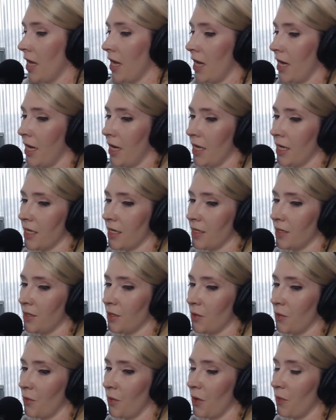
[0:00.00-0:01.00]
And
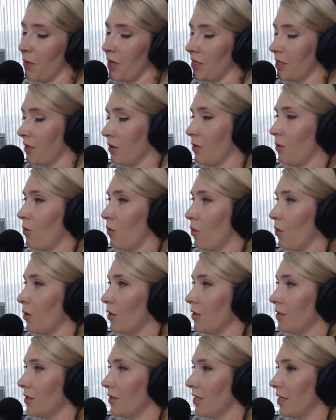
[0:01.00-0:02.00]
when we did the
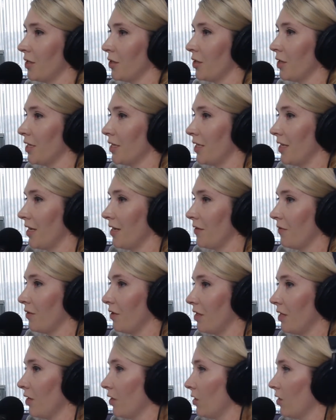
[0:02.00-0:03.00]
awards dinner at the end of the
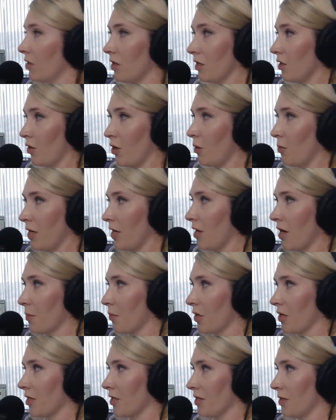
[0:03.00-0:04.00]
year, nobody got
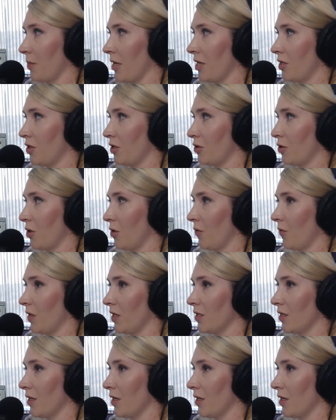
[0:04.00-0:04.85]
participation trophies.